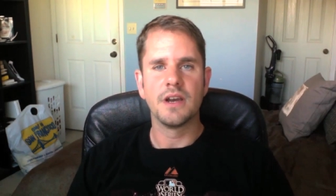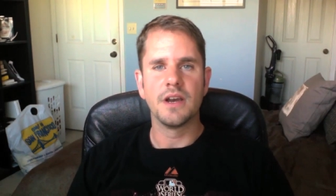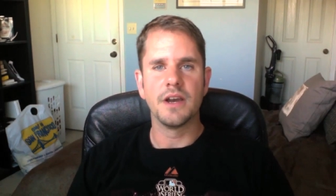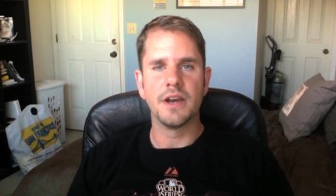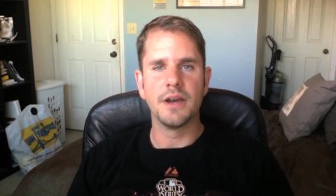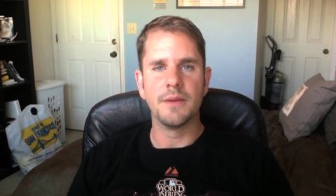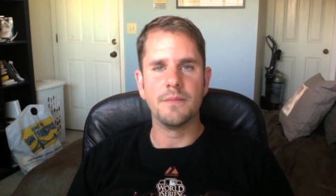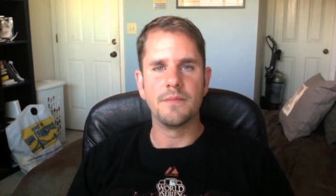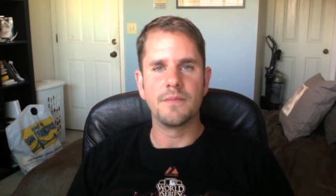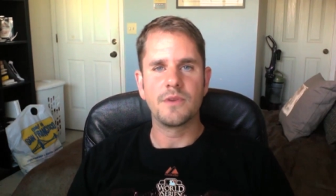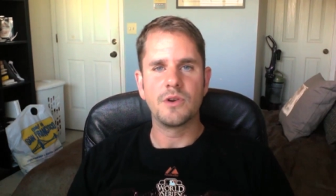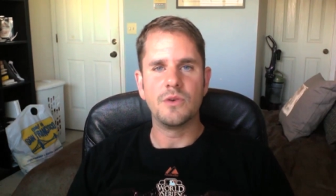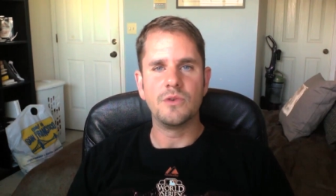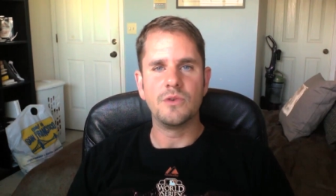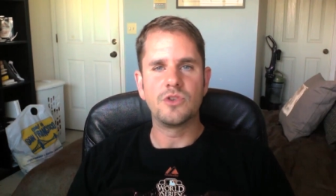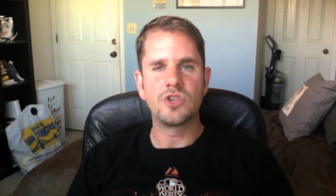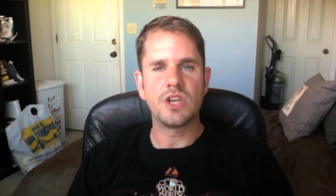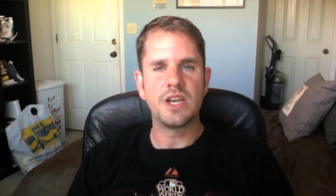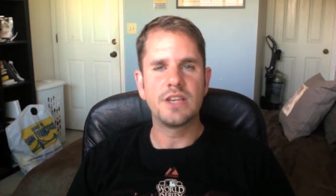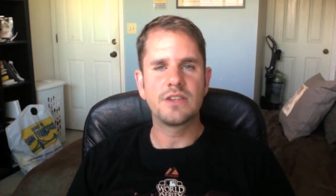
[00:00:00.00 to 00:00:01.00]
um,
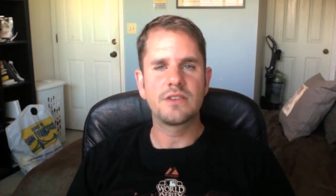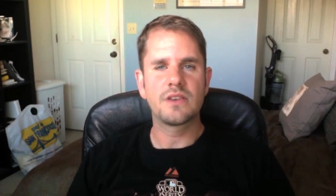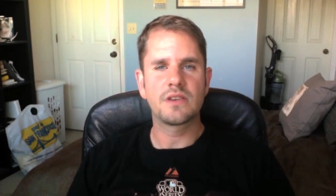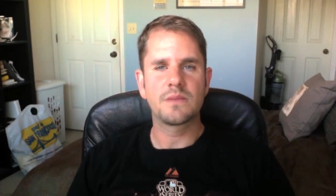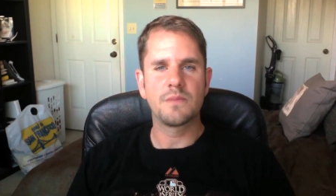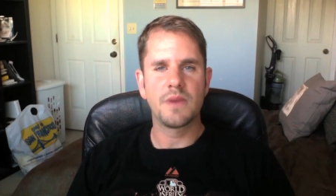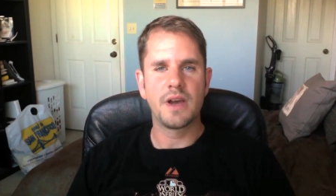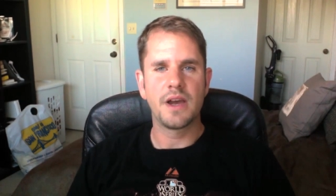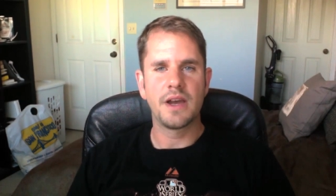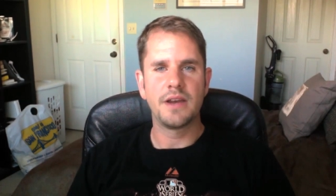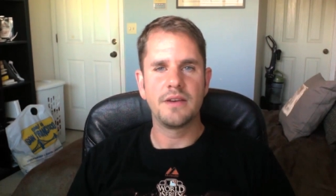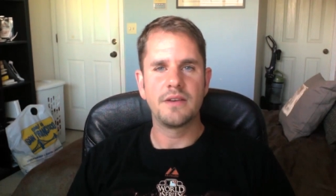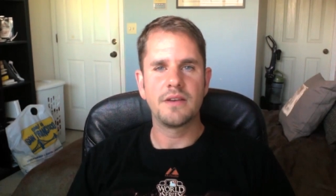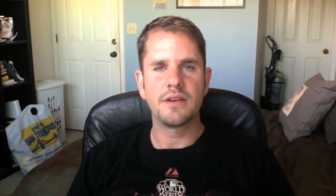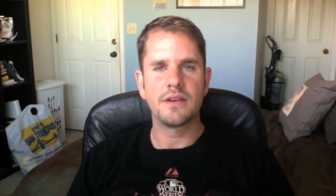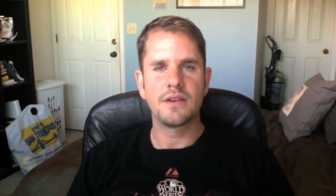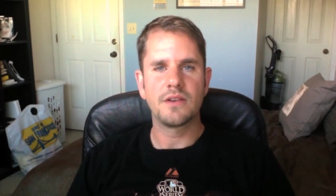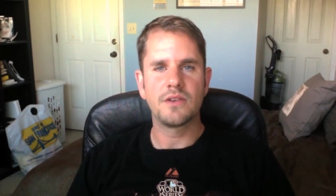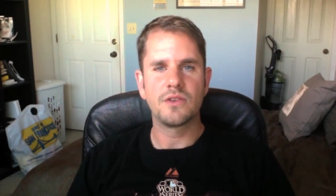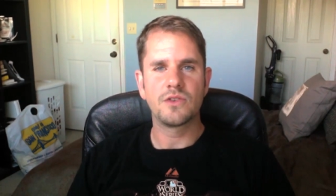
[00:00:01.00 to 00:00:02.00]
who changes his
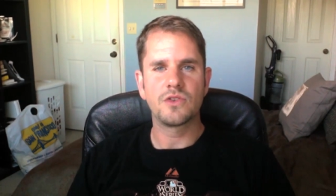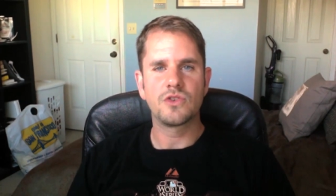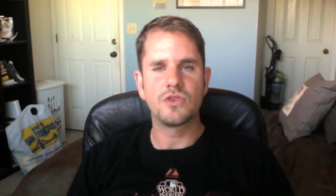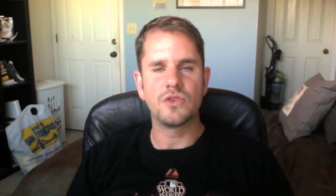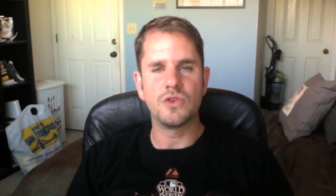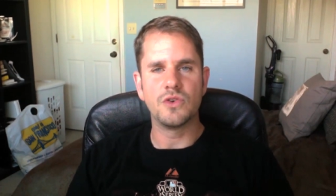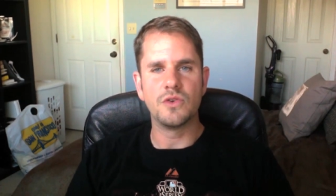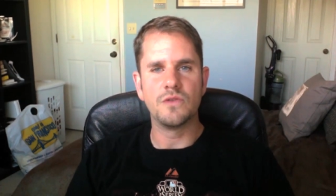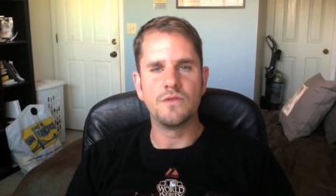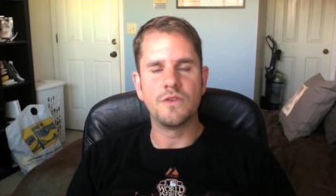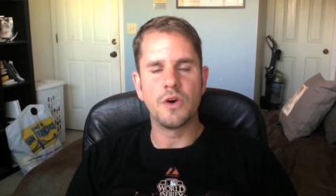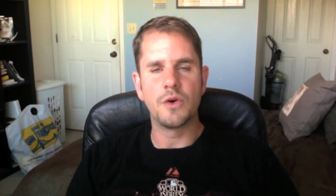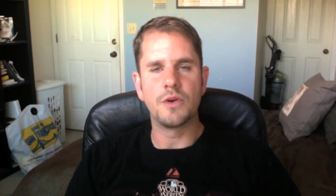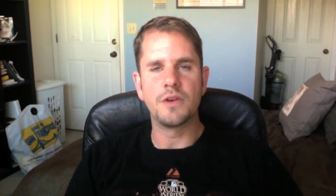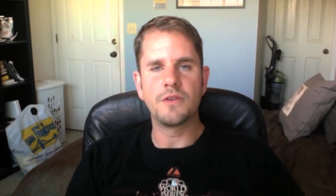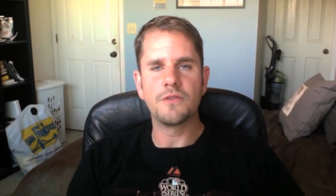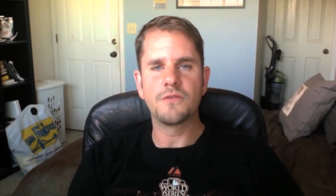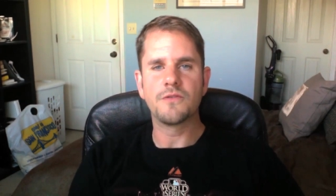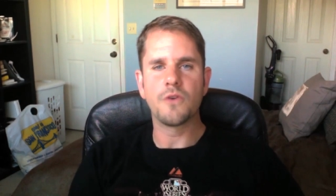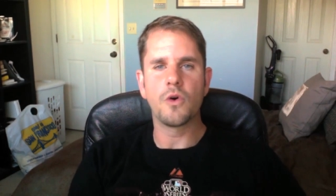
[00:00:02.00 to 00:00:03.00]
mind to
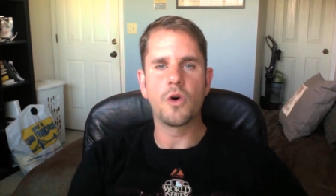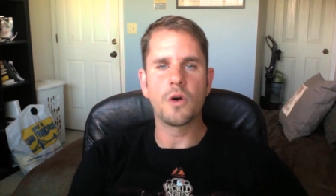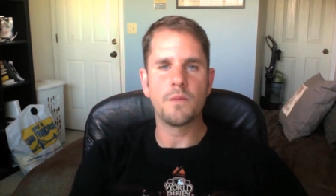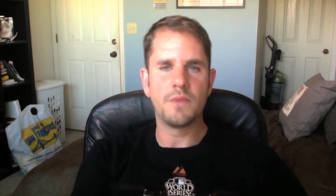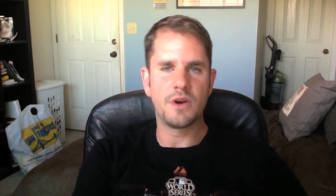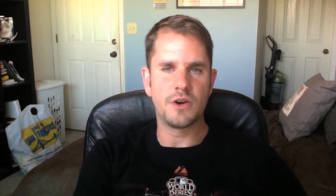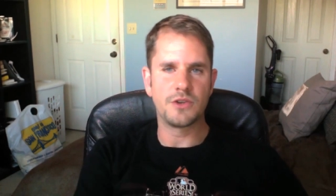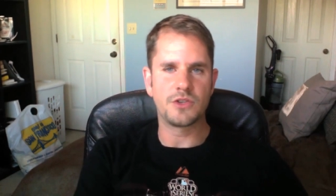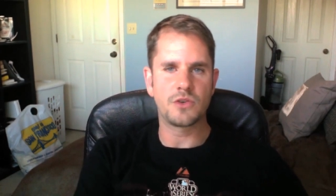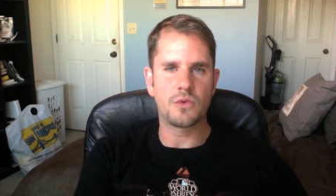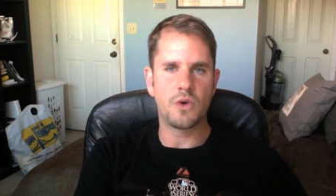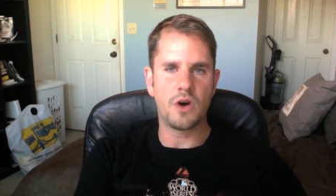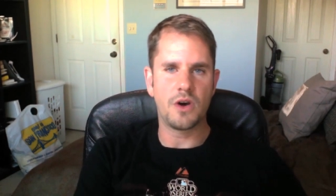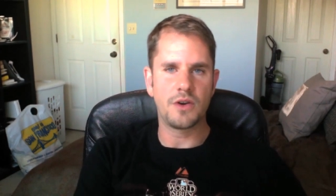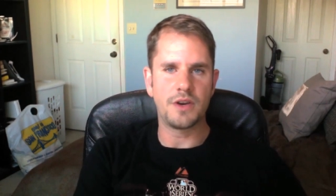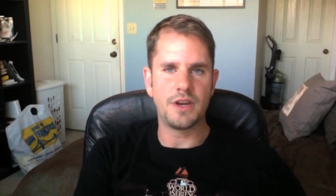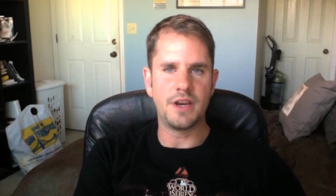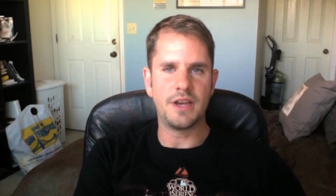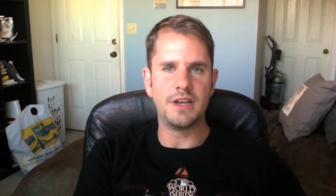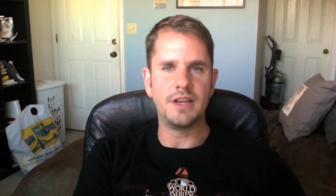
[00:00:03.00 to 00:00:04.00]
voting for marriage
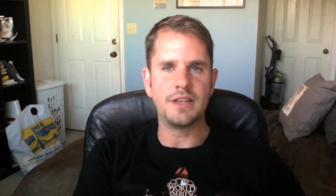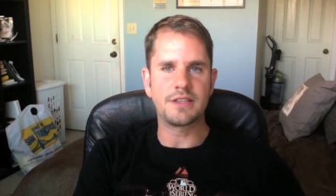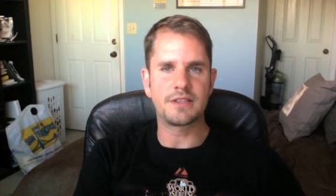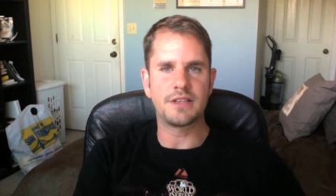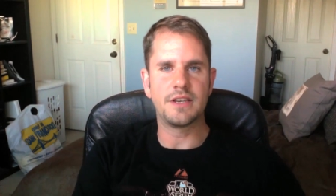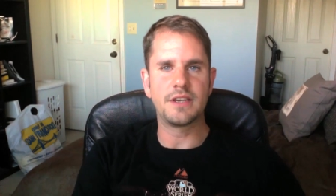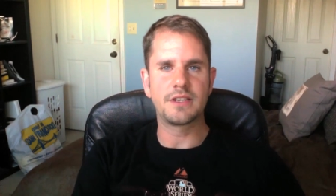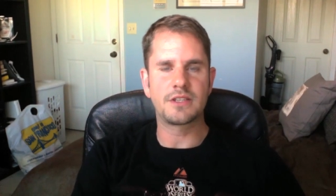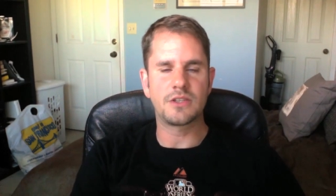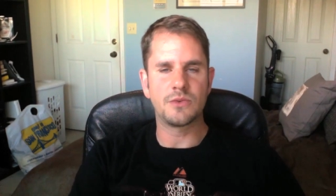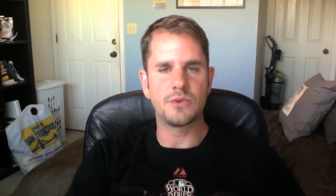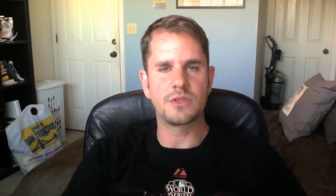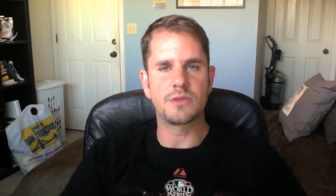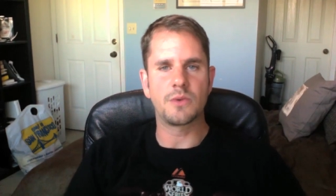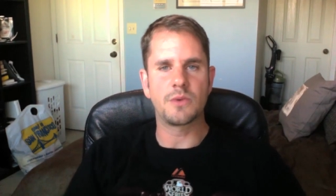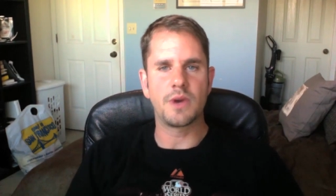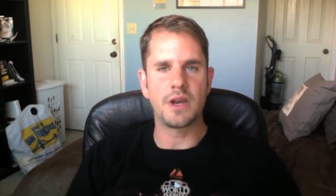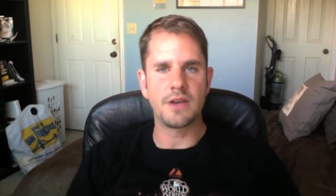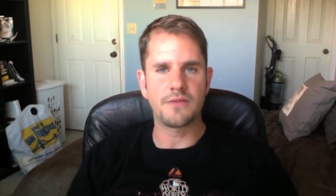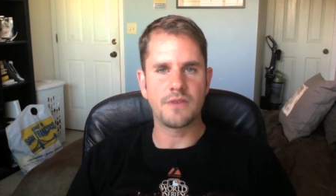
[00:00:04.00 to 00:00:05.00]
equality, and he sings to
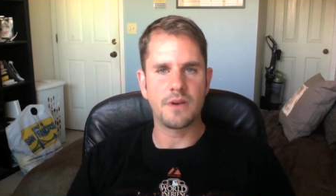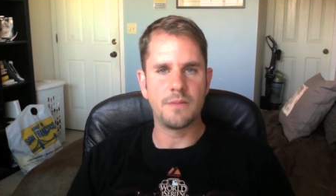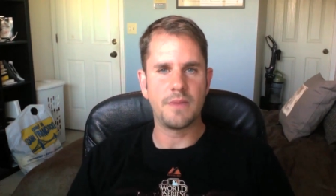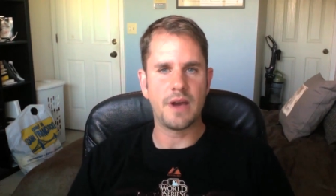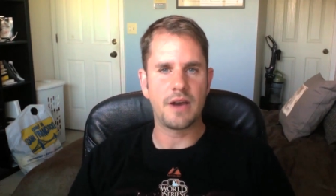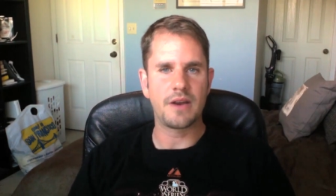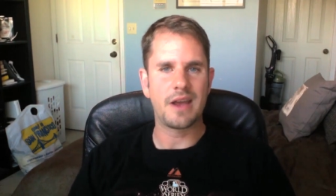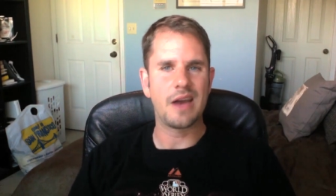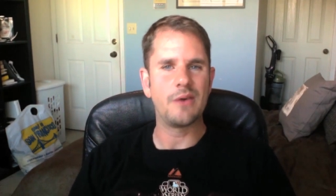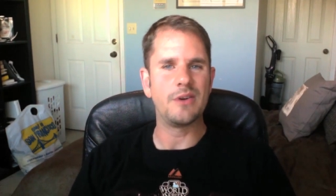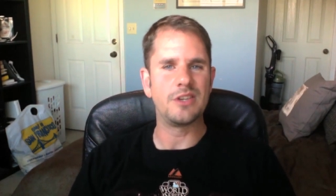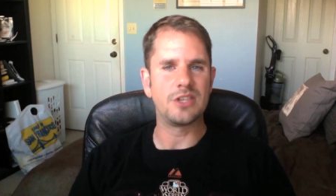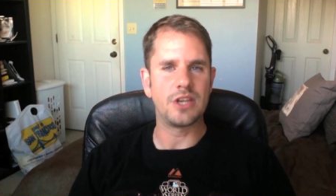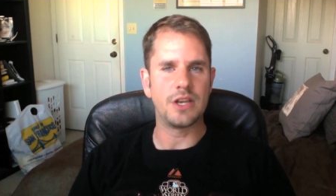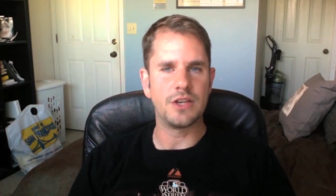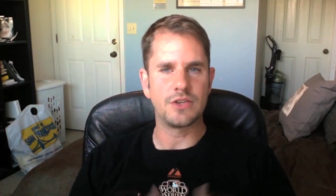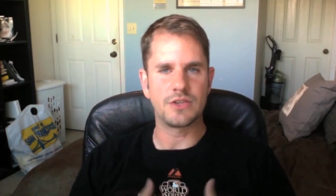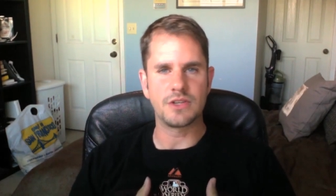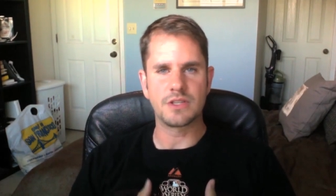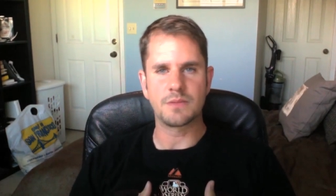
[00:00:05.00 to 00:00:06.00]
his wife about how he
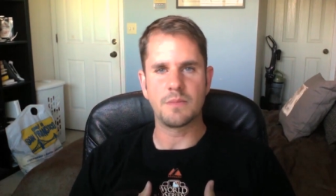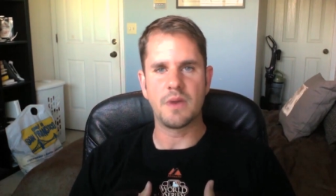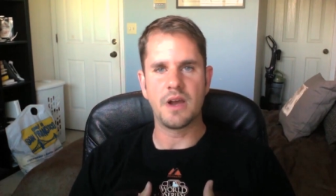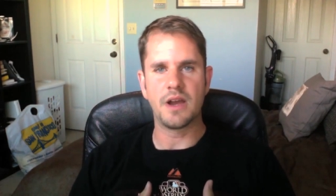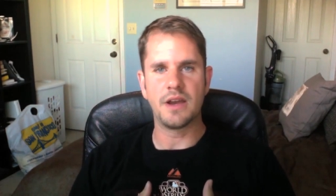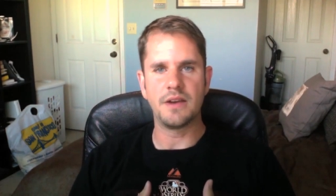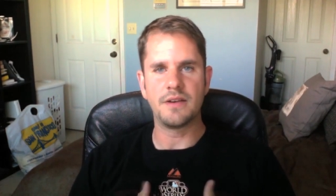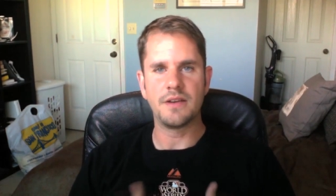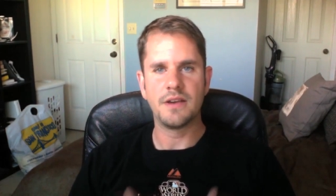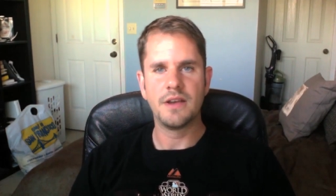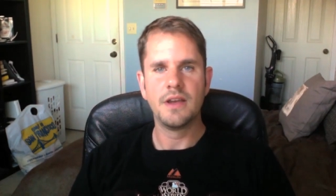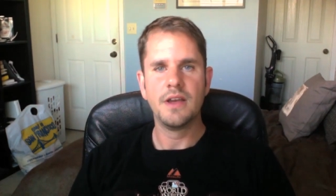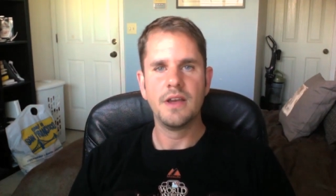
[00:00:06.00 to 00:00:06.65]
changed his mind.